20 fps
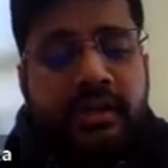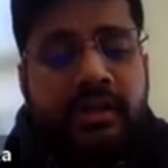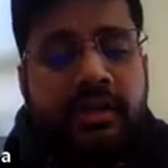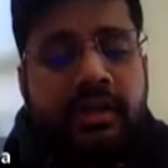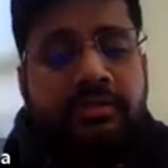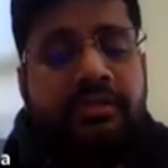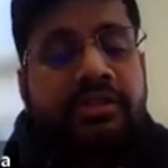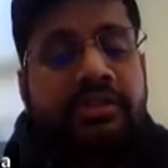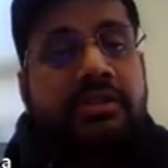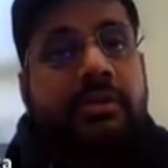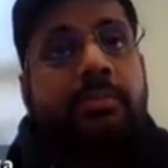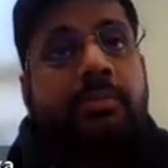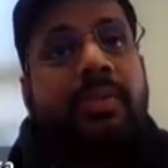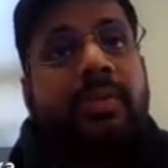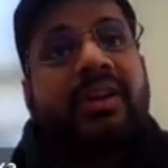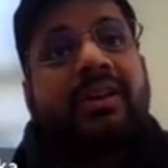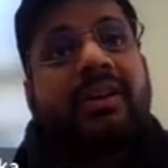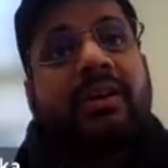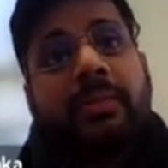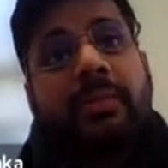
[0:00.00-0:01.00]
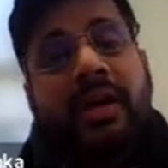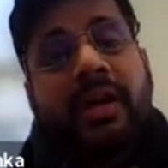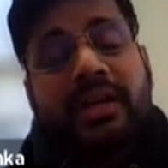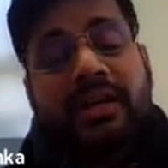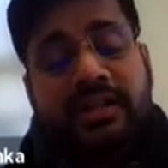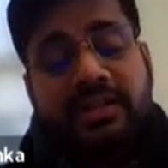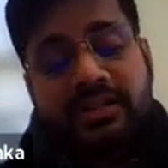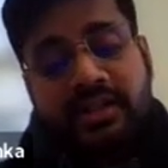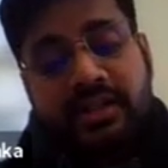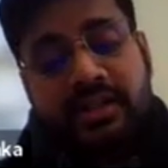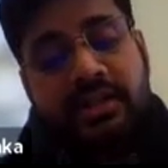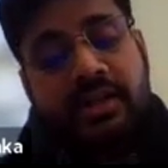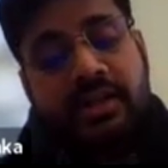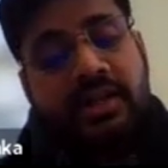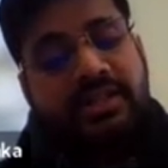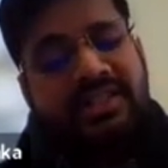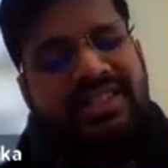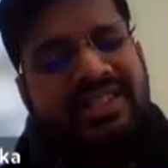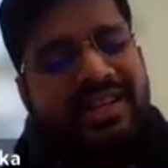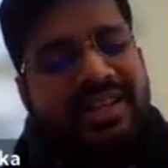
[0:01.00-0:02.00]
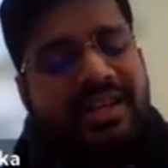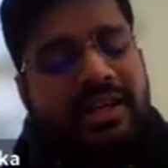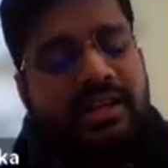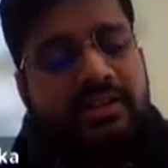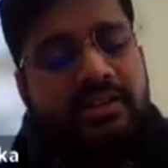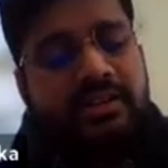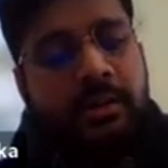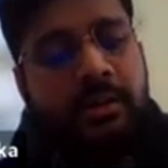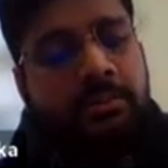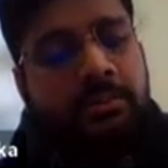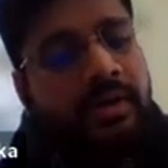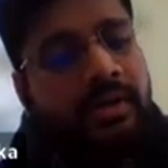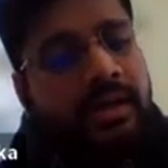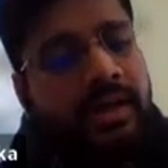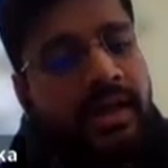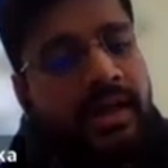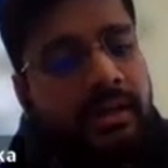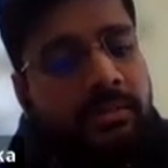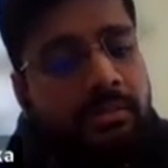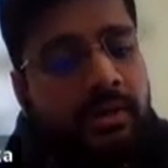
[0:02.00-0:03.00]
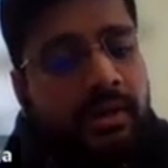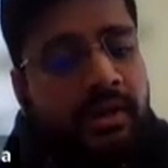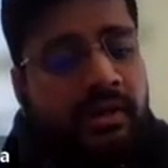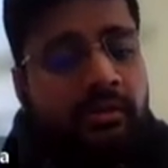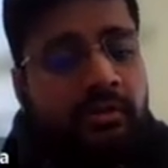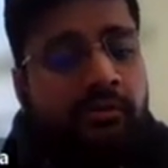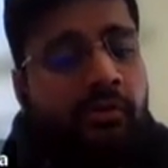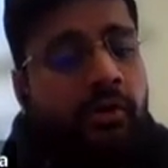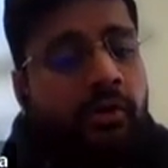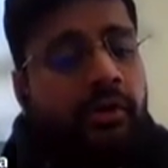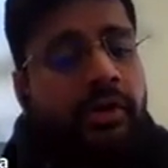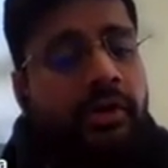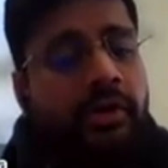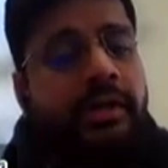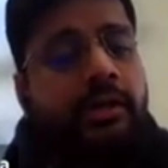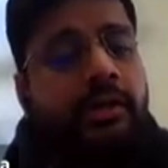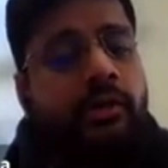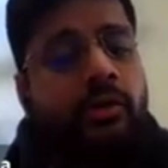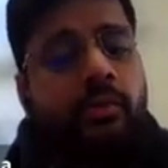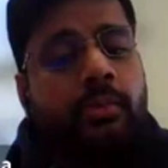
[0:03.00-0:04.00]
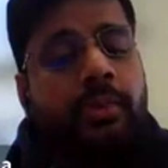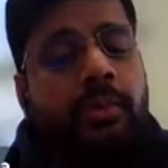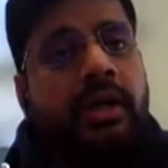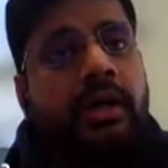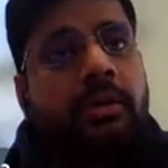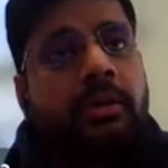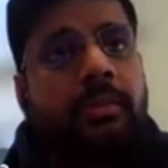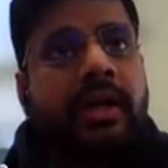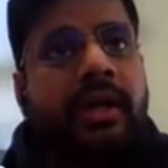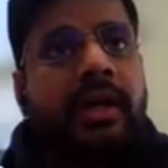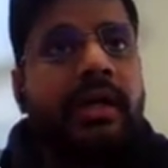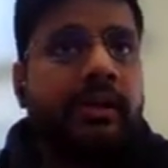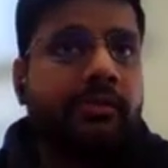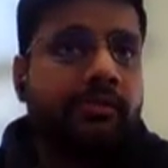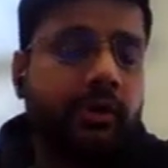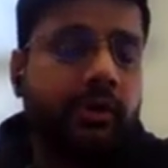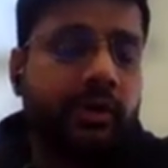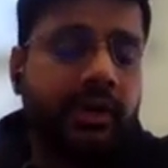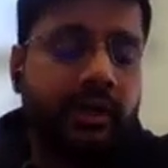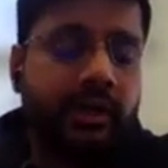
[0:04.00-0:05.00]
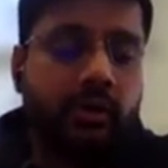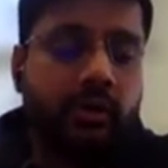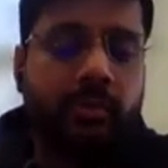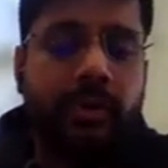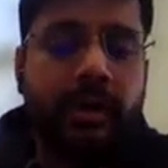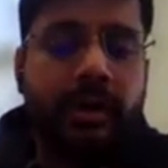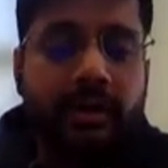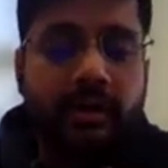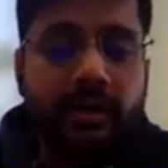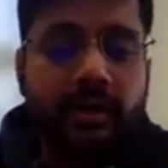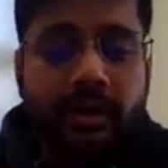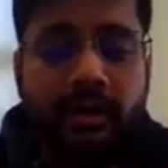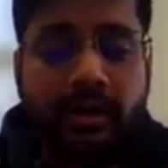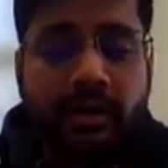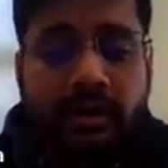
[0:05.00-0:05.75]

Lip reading: If it's a bigger package, it does take some time for it to become ready for it to bundle.